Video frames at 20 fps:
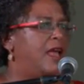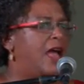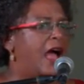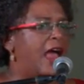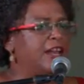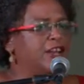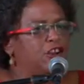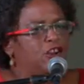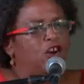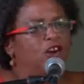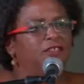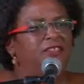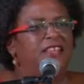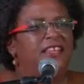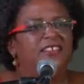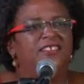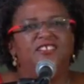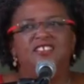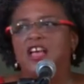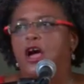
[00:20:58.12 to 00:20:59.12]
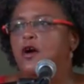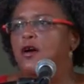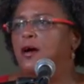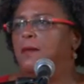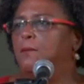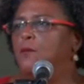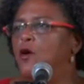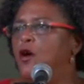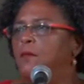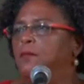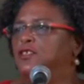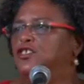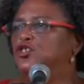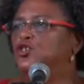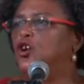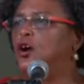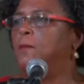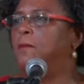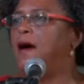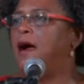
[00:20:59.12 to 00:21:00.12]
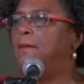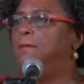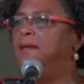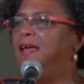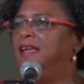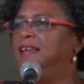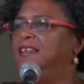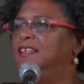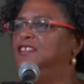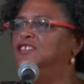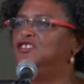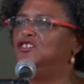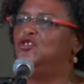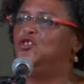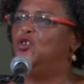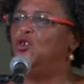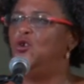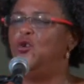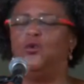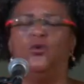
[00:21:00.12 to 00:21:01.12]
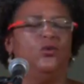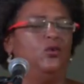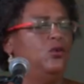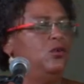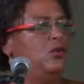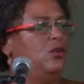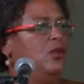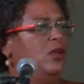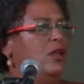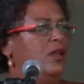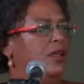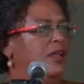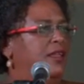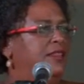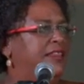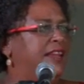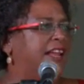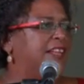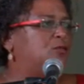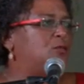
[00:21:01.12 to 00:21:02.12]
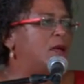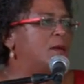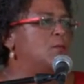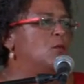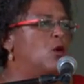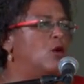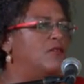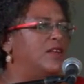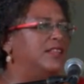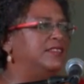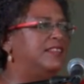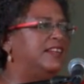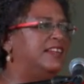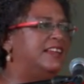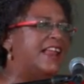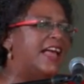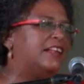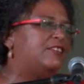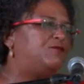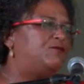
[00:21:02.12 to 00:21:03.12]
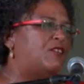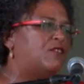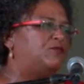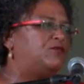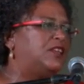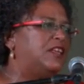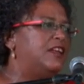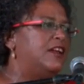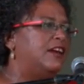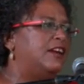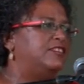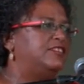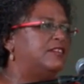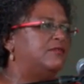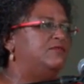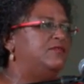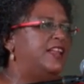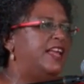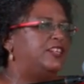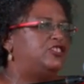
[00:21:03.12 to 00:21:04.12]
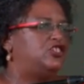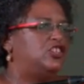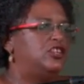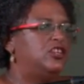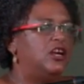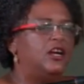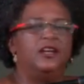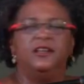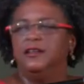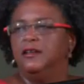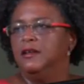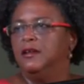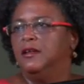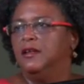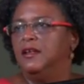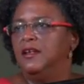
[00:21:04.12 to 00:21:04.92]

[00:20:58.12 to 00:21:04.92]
And you know, these young and more mature Barbadians know that as we move into the next 50 years of nationhood,